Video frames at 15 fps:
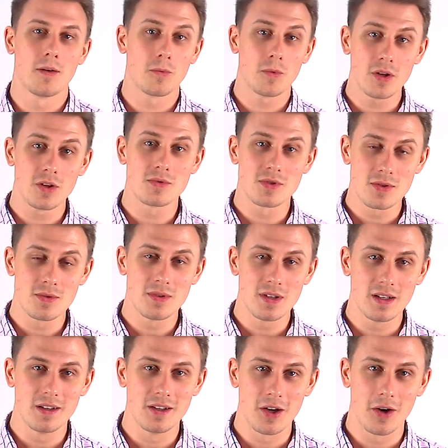What you do
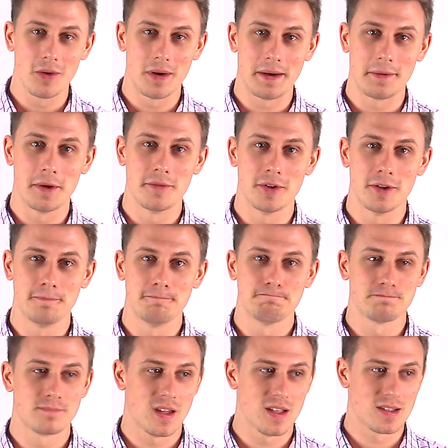need to know, however,
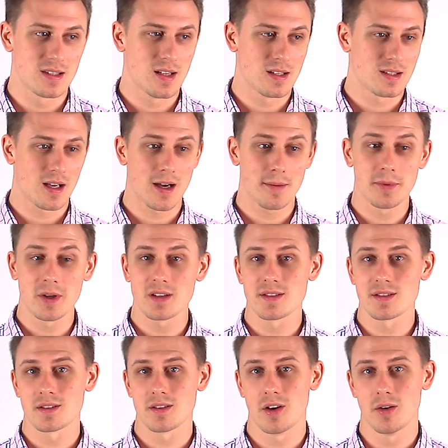is that
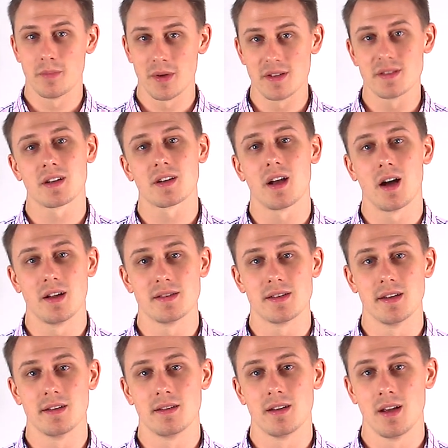topics are based on
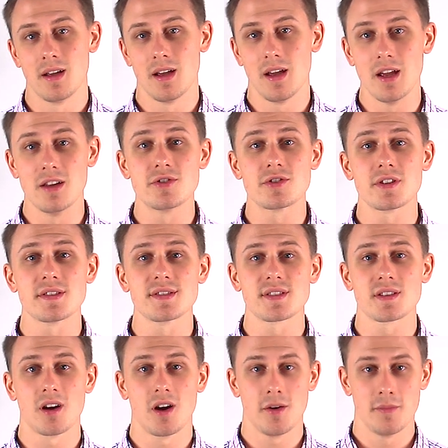content,
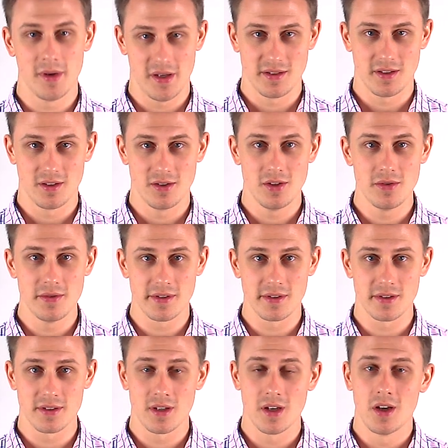interests are based on
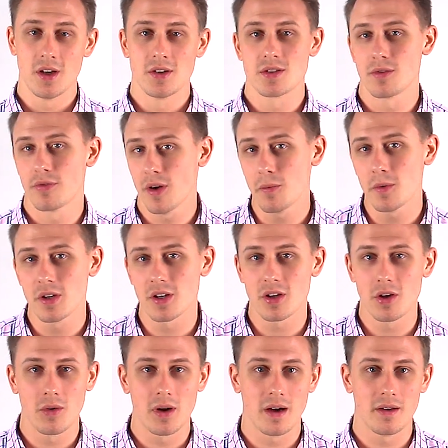users. So if I wanted to
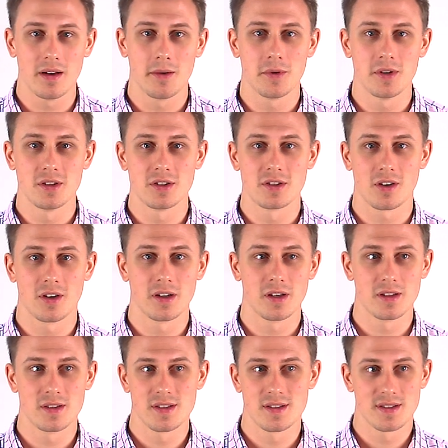go out and I wanted to
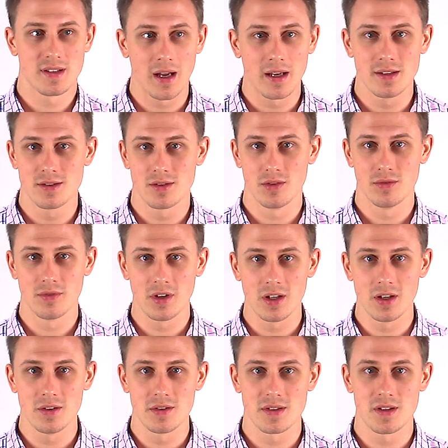target sites or
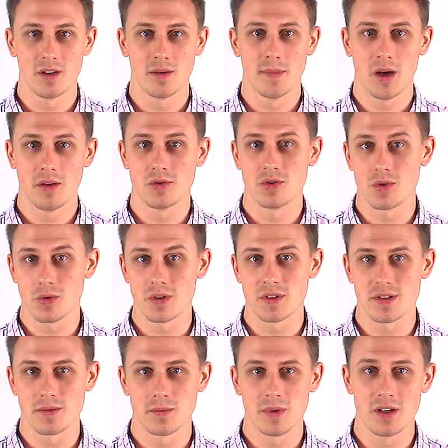videos that are about
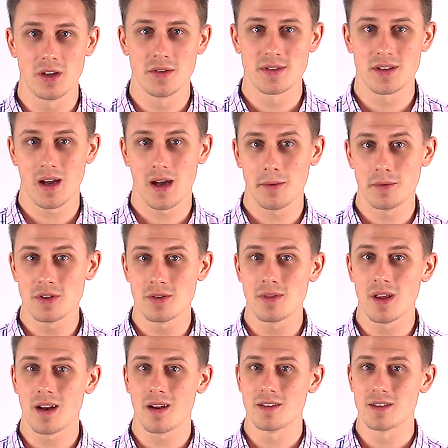doors and windows, I would do
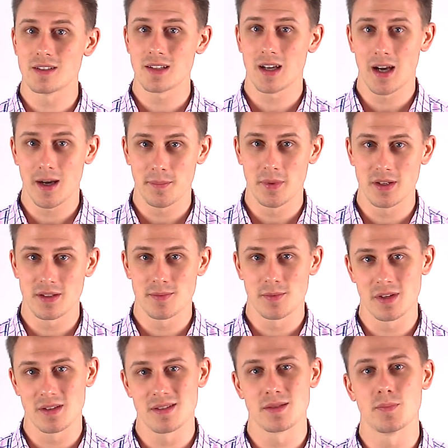that under topics
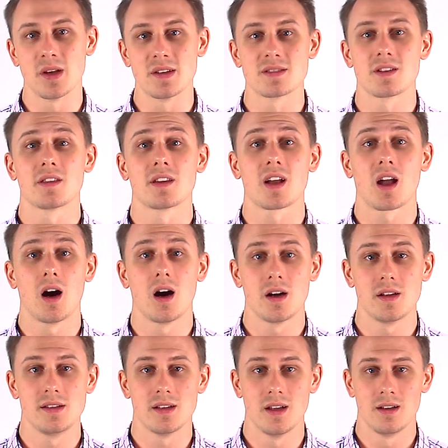because it's based on the
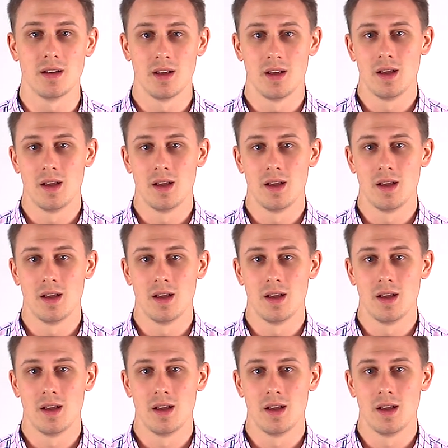content.